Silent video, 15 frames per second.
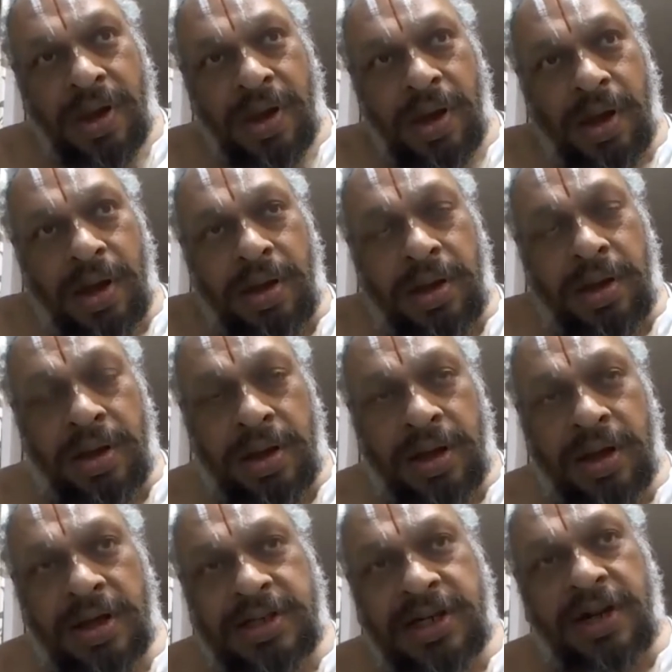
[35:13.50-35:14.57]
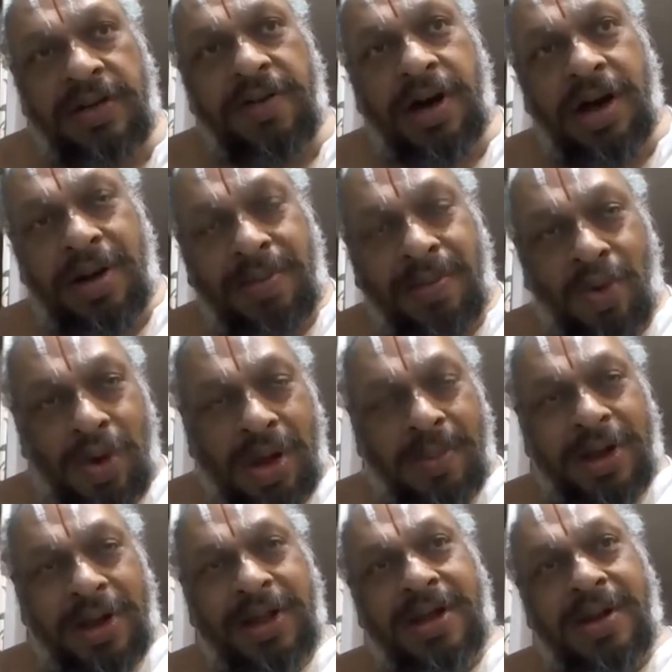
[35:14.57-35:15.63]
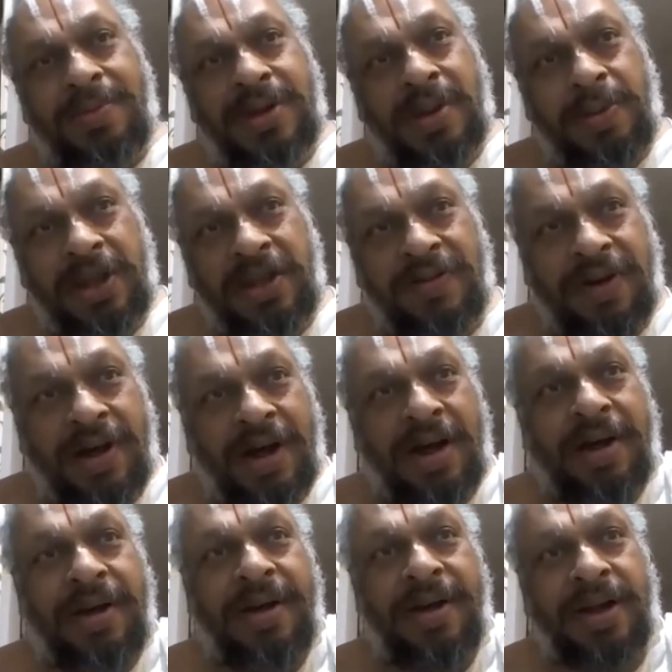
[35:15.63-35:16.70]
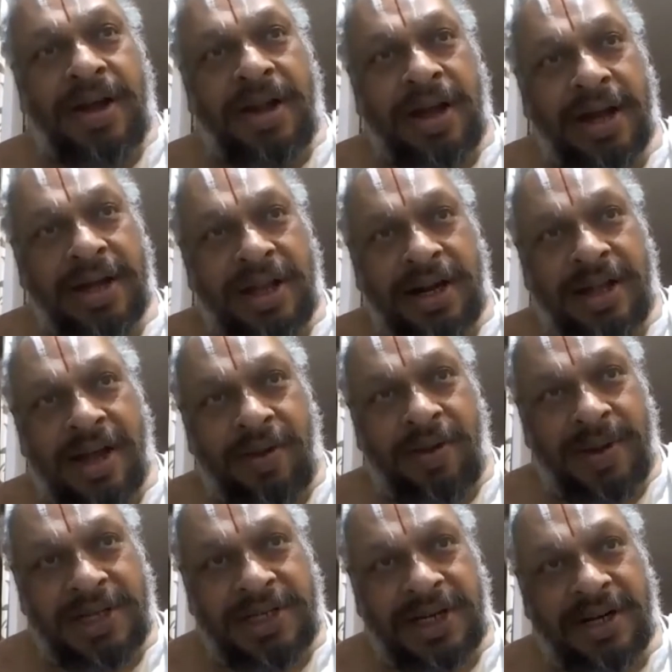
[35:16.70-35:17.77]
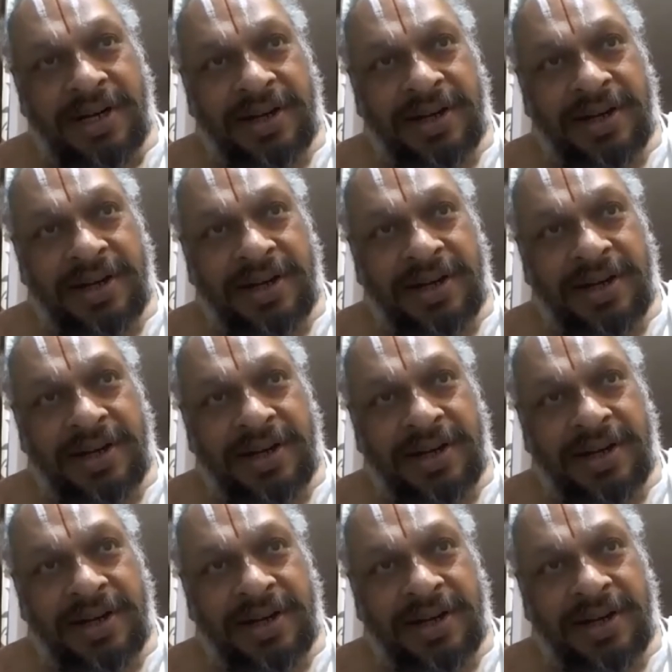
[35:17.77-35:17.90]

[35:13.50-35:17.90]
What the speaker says: Shedwar Moola Mantram Japitva, like that they have mentioned.